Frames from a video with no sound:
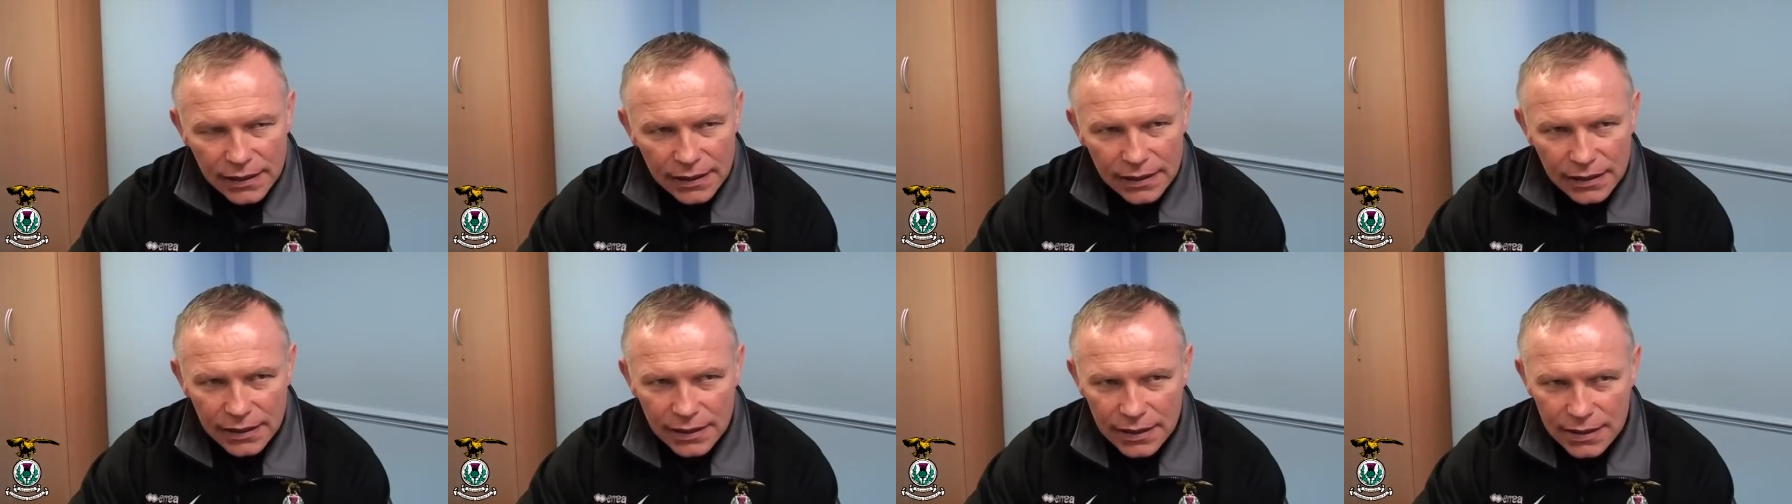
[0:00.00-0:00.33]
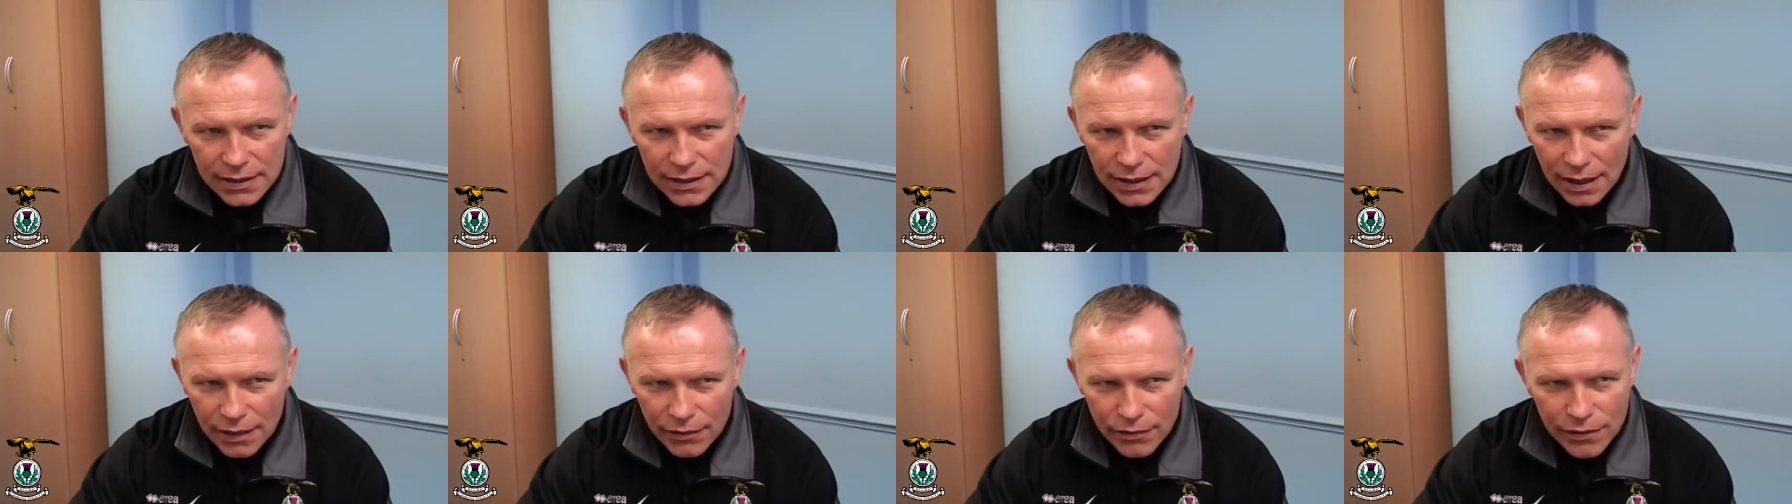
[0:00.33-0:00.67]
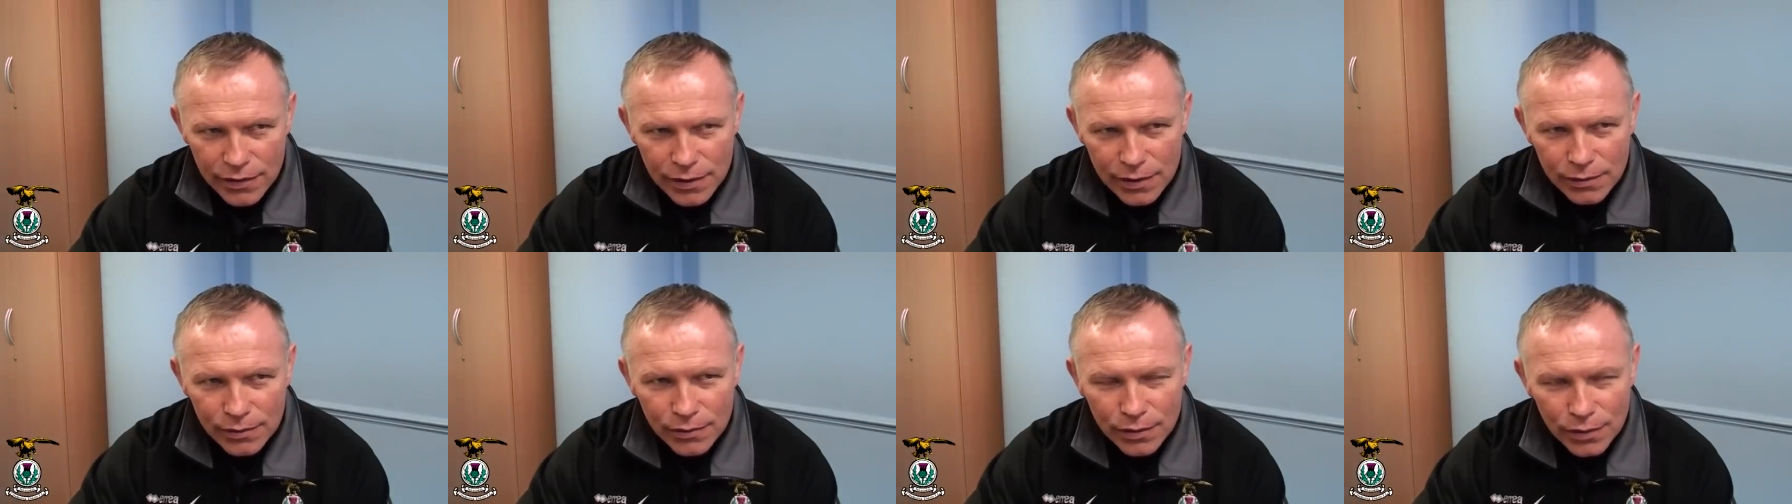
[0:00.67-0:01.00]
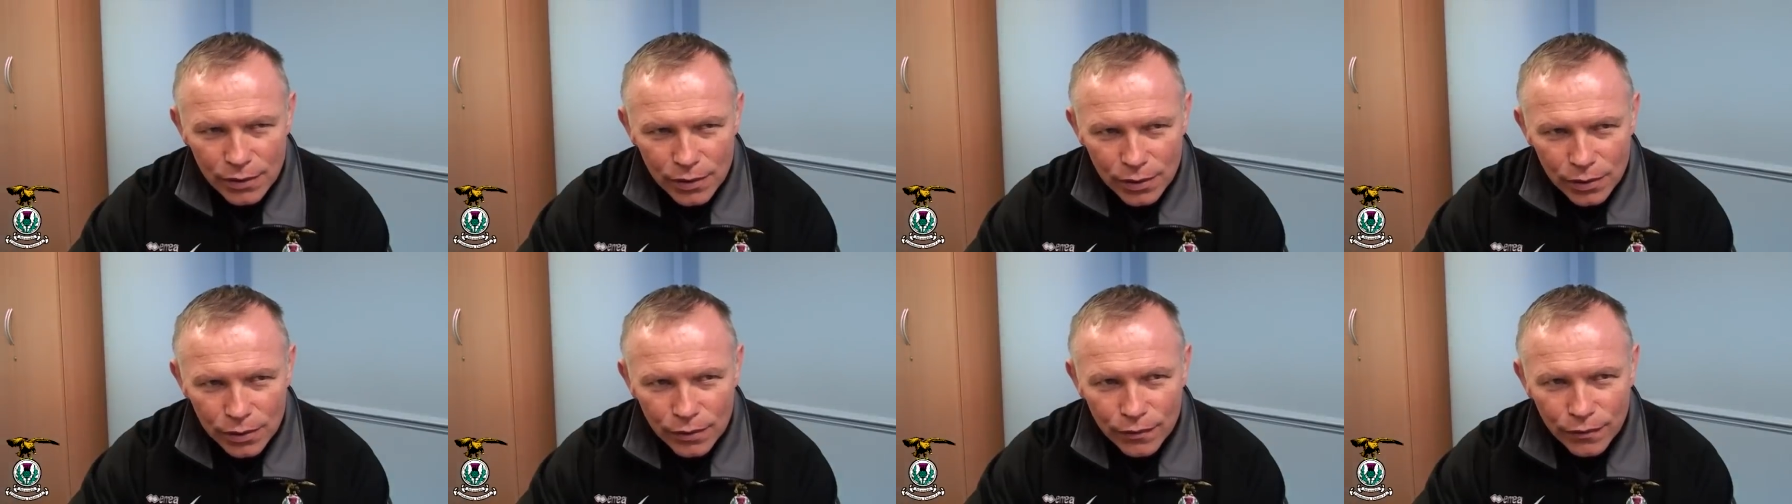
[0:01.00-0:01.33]
these are real
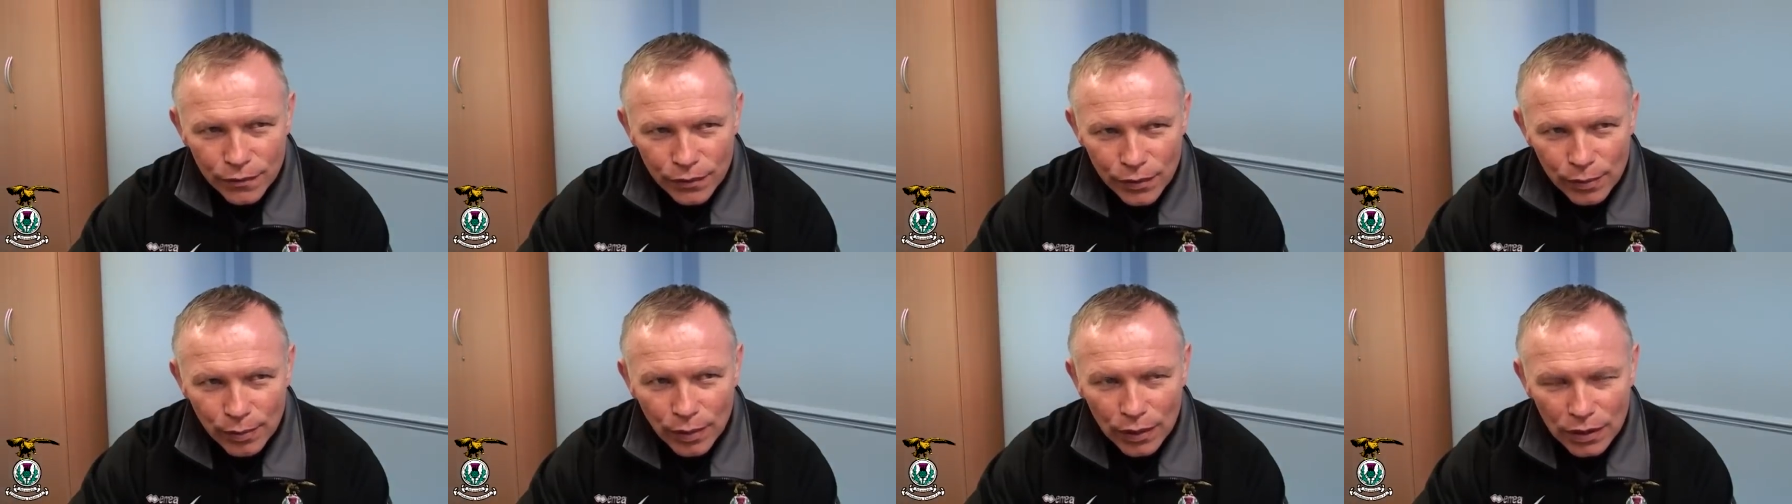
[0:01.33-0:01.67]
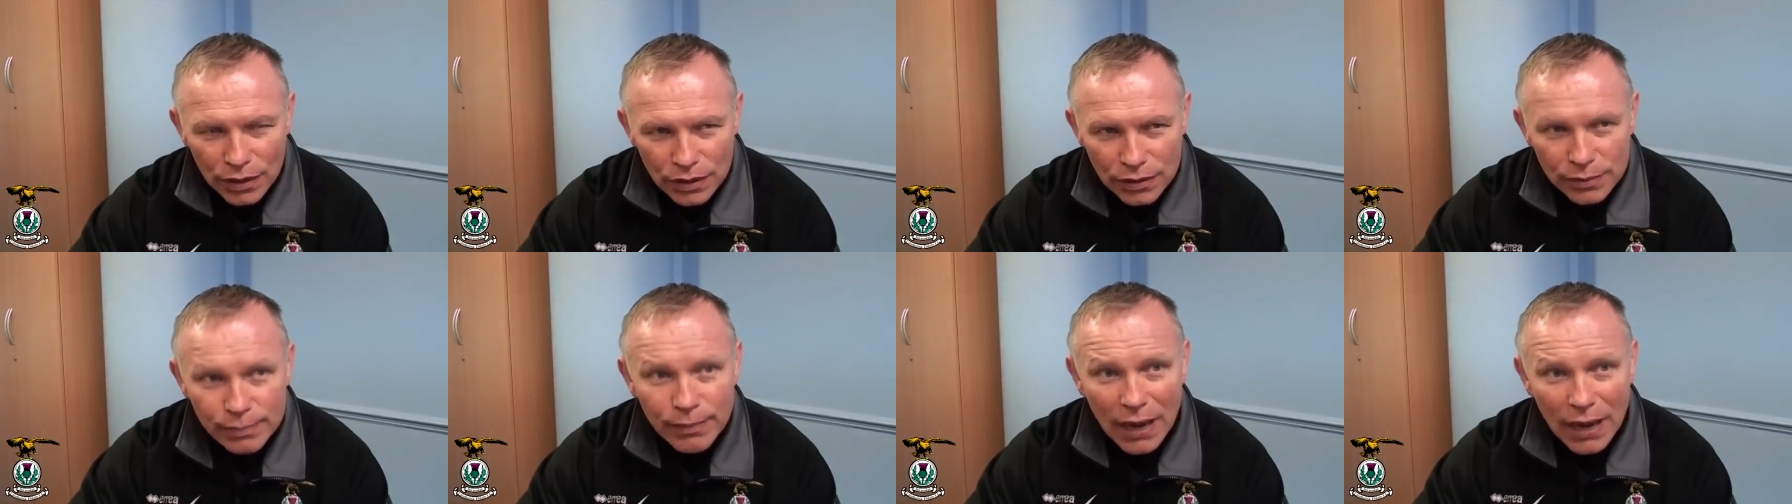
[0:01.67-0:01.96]
good footballers,